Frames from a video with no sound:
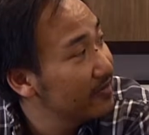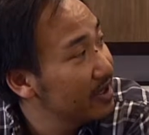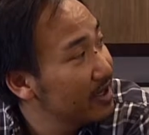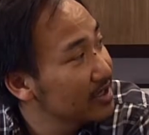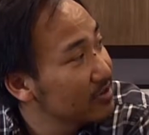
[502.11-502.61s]

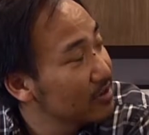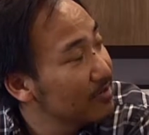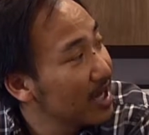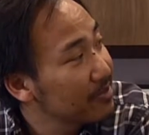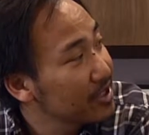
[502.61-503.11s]
the total
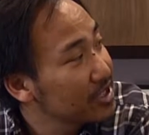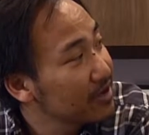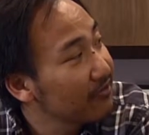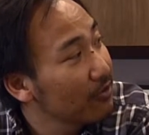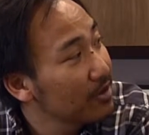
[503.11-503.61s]
population
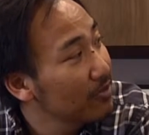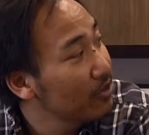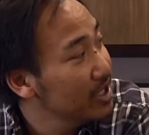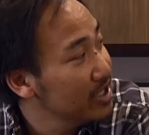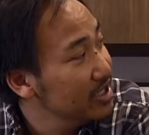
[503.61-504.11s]
of
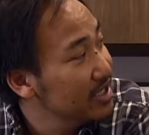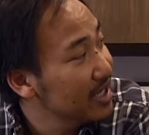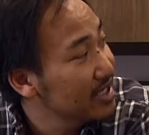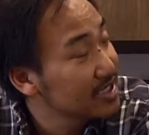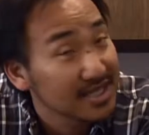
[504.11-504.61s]
foreign-born in the
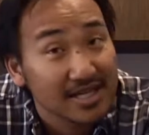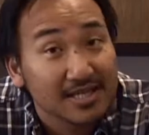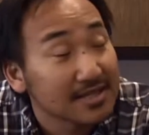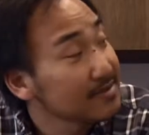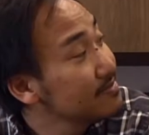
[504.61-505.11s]
United States.